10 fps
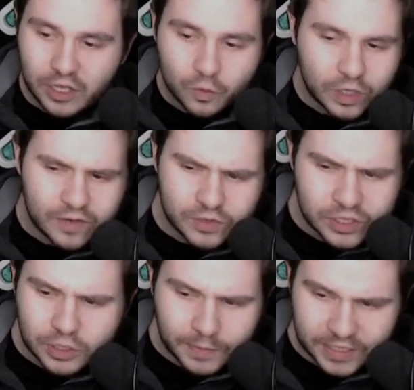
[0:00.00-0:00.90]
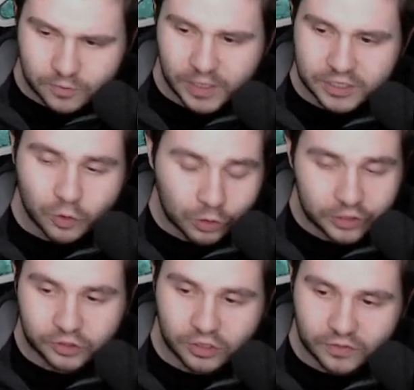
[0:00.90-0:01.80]
whatever is your best reds. Or
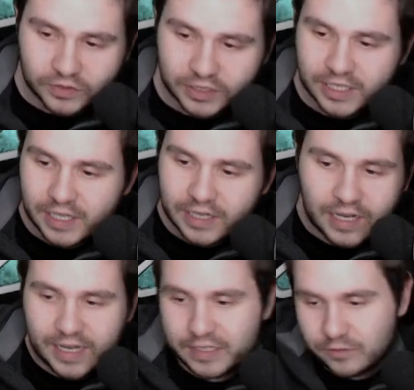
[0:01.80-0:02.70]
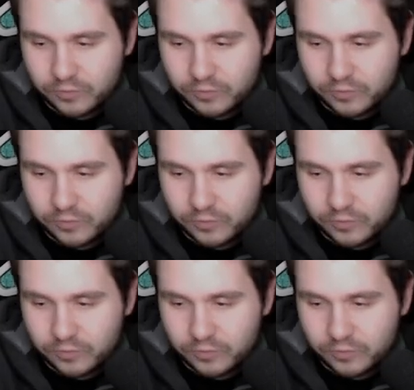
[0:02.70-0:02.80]
alternatively, I